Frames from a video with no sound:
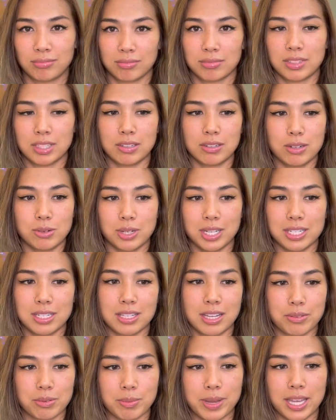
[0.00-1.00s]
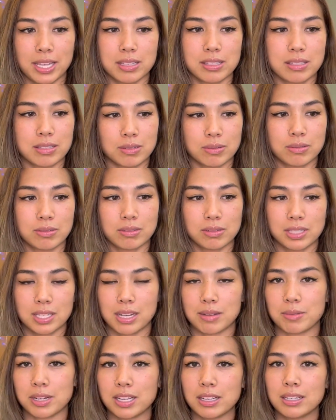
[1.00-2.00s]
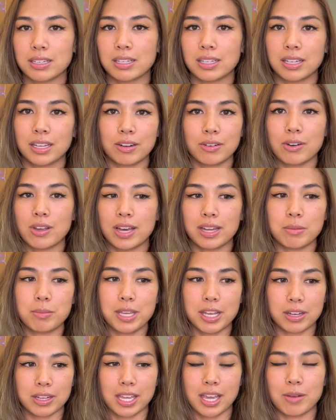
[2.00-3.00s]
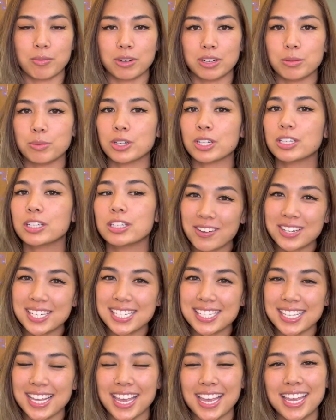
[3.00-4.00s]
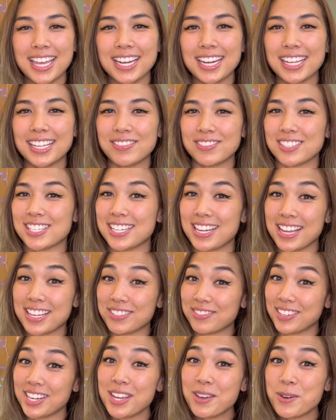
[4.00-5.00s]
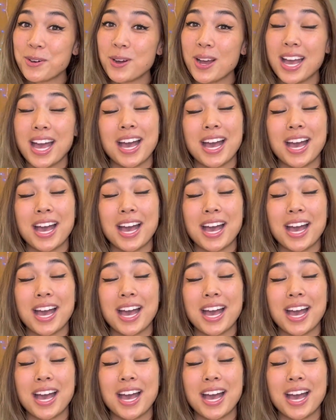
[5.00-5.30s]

don't know why I did that with my hands. What's happening? I don't know how to be on camera anymore. And in today's video,